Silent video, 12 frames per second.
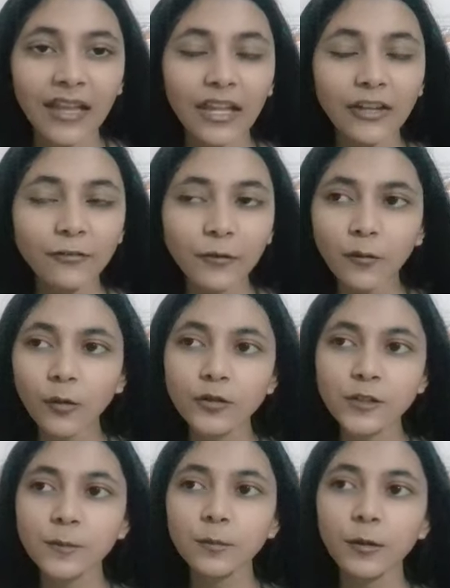If you
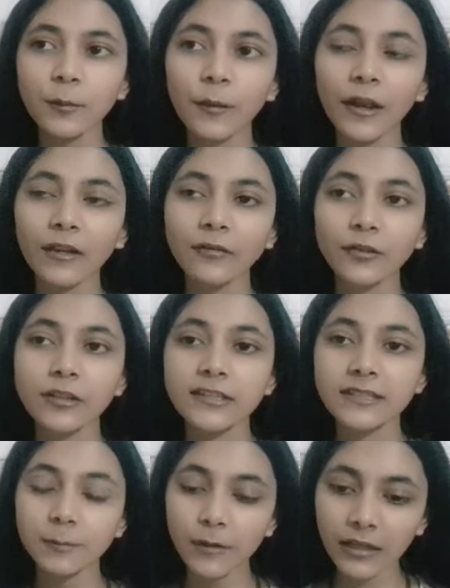want to prepare for the
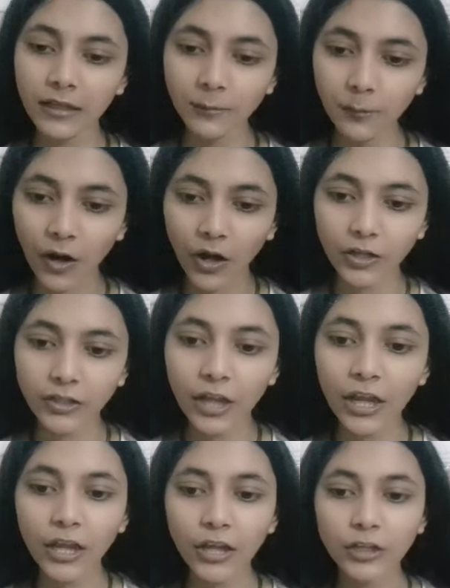speaking part,
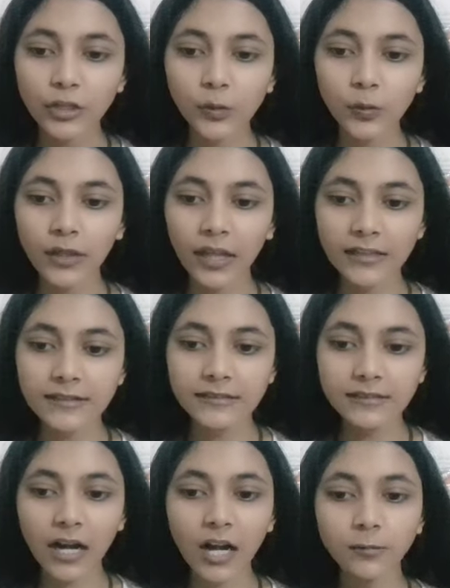you can
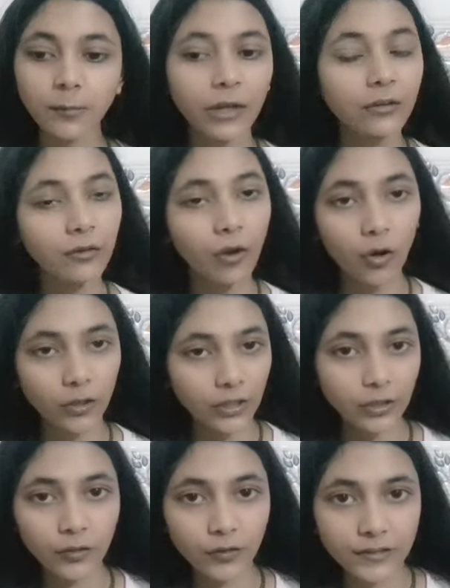start by
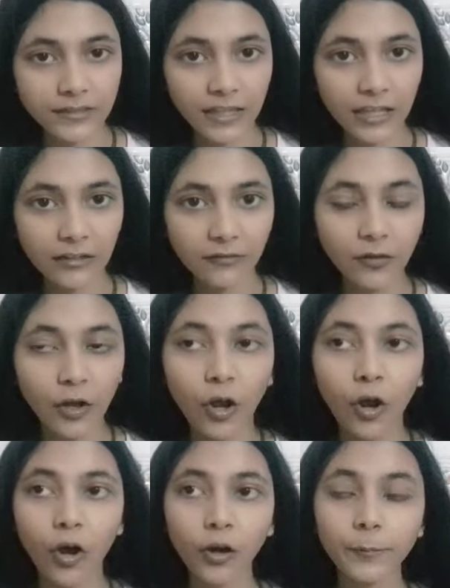recording yourself
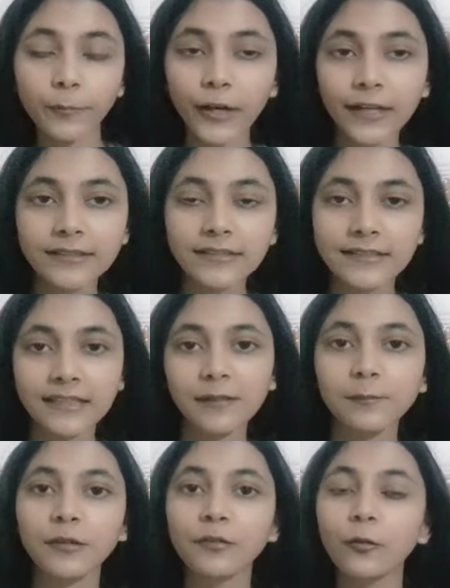or
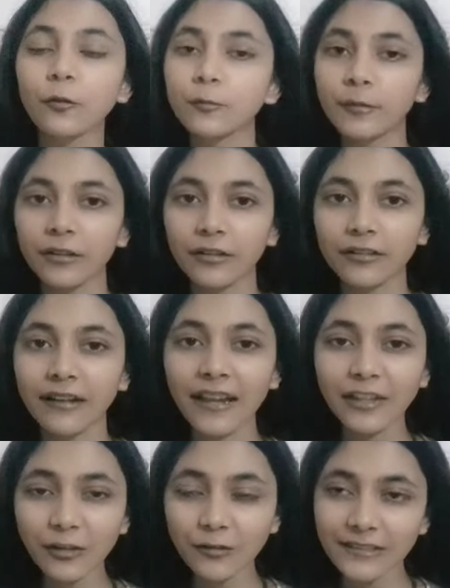practicing before mirror,
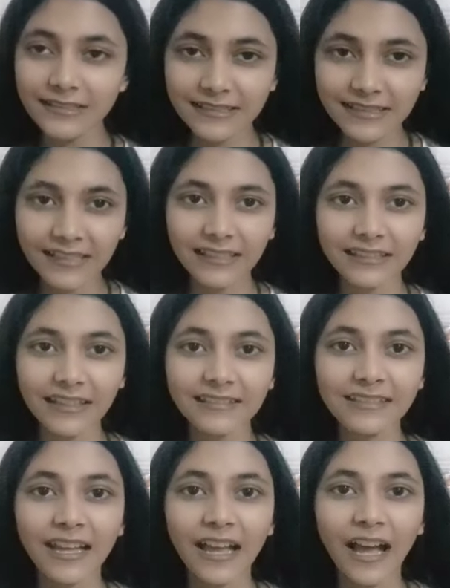and you'll see
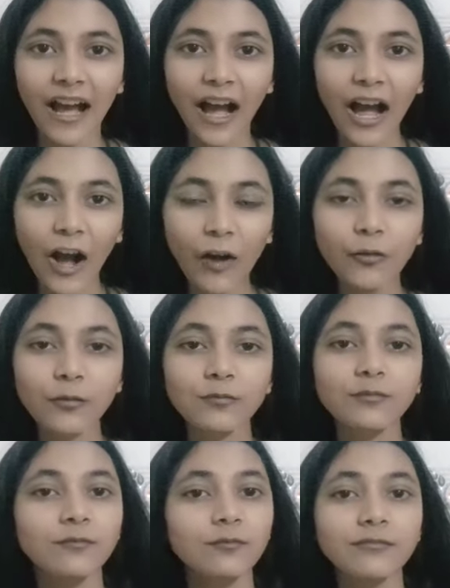that how
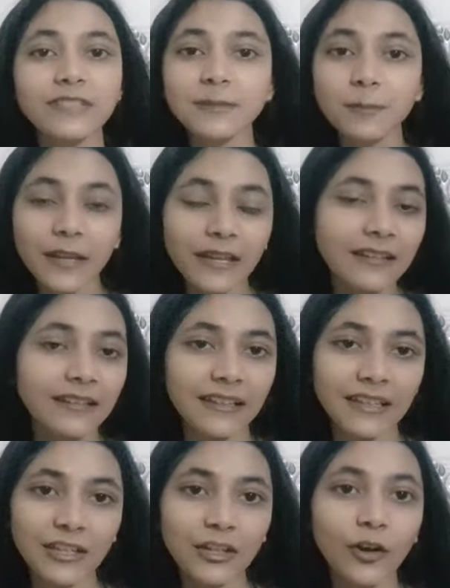
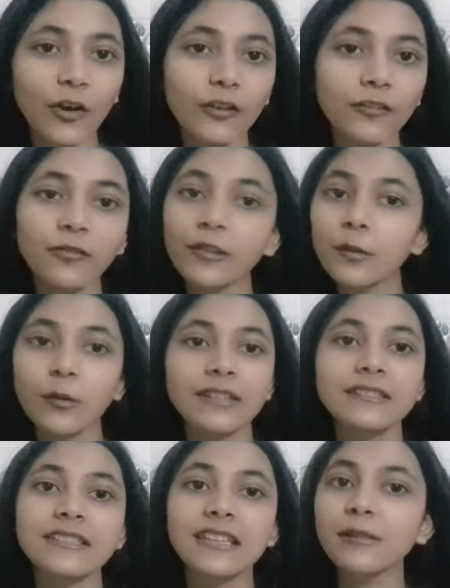speedily your
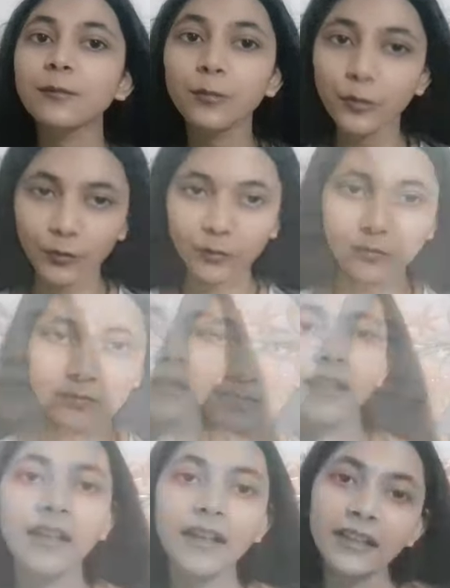fluency
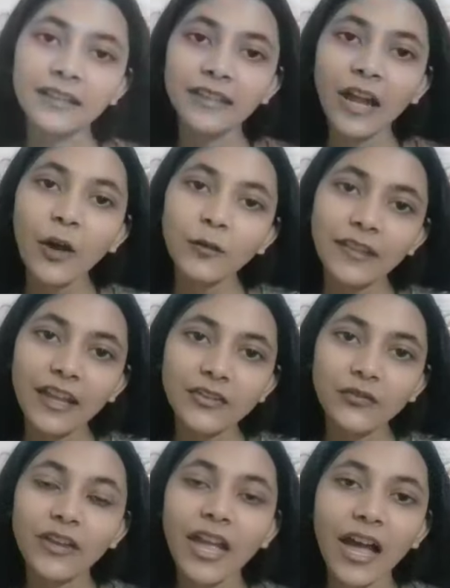improves. Now that
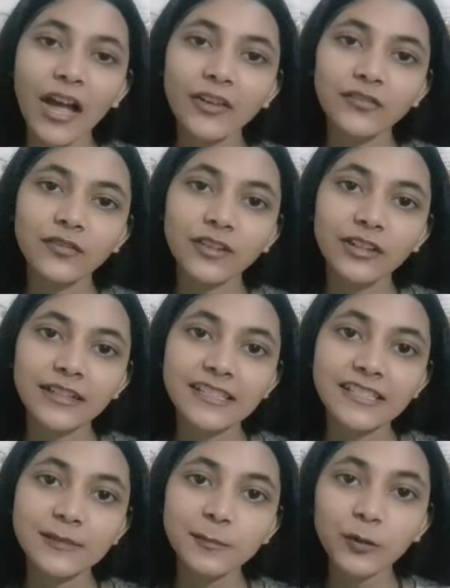we have
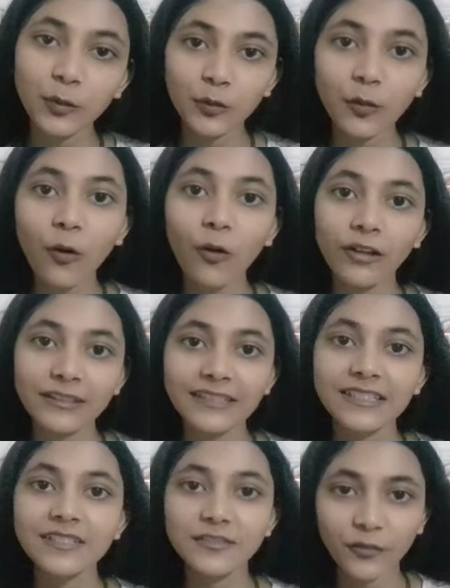explored all
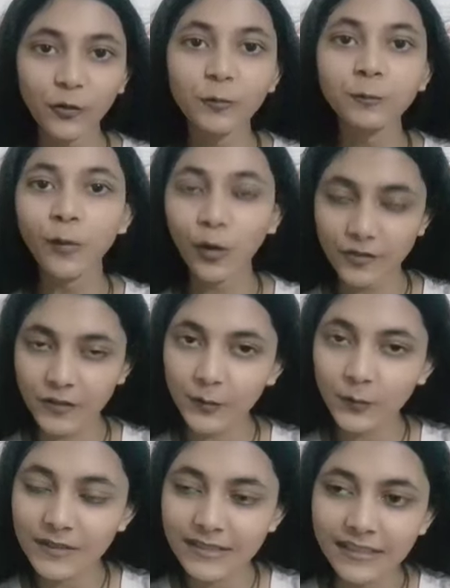these 4
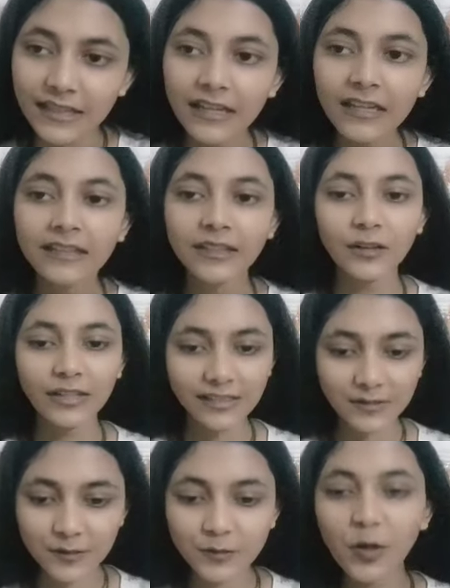modules, now
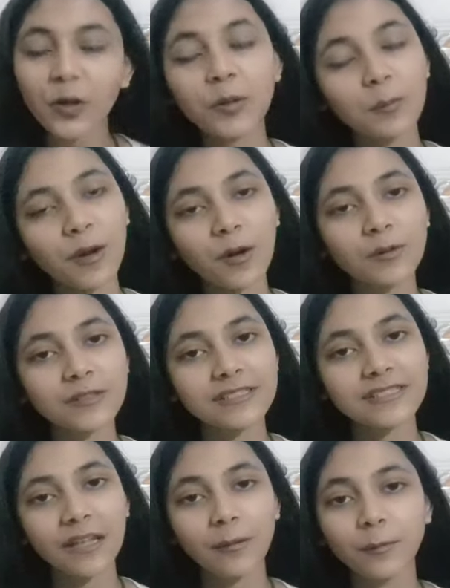let's talk about
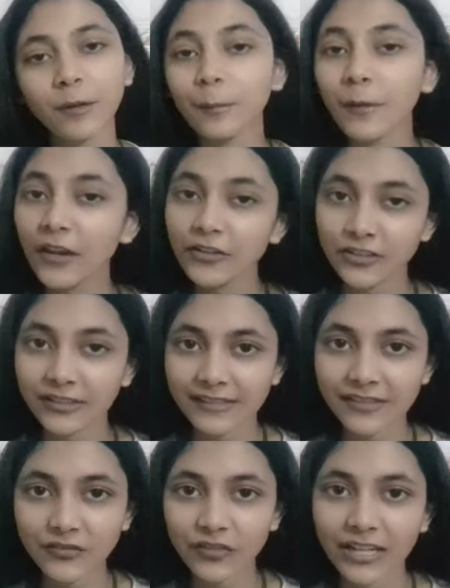some preparation
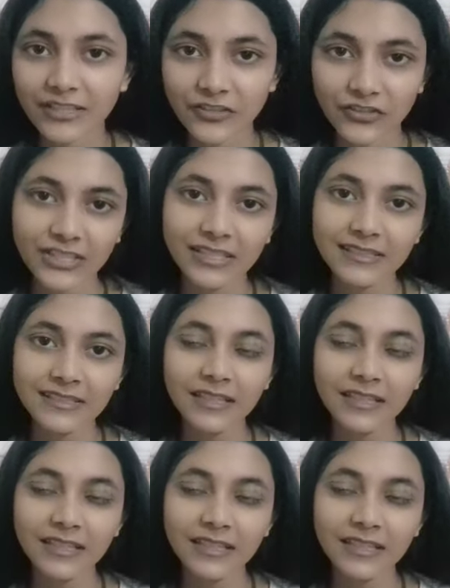strategies.